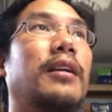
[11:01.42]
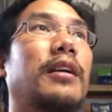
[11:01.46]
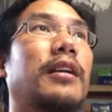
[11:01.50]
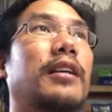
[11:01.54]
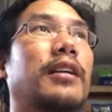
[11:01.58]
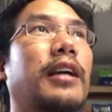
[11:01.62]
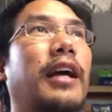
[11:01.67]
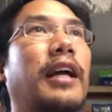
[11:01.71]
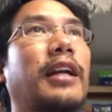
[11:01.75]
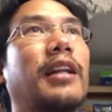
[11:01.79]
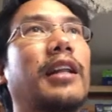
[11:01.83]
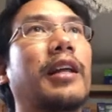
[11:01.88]

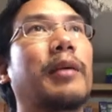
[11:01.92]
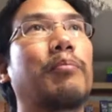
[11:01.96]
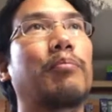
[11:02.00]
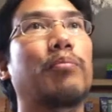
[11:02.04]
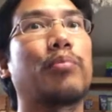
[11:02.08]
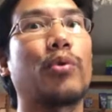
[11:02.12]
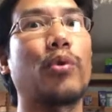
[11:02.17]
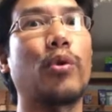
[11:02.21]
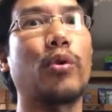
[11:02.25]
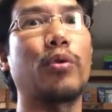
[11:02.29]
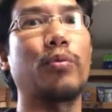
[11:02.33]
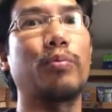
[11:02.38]
of
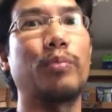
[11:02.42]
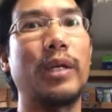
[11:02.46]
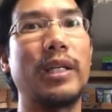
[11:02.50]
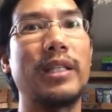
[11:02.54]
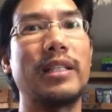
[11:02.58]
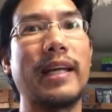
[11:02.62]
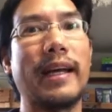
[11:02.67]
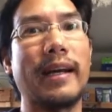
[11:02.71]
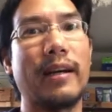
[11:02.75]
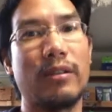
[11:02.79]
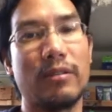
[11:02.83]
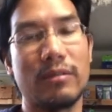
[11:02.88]
like broke
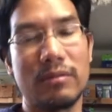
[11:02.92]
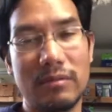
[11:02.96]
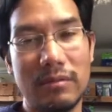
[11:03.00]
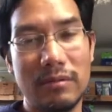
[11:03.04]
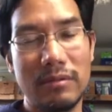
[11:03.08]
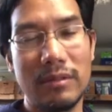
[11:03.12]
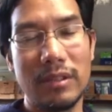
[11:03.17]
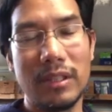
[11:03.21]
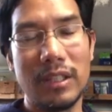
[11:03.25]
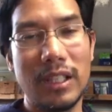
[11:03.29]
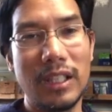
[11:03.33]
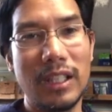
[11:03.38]
me down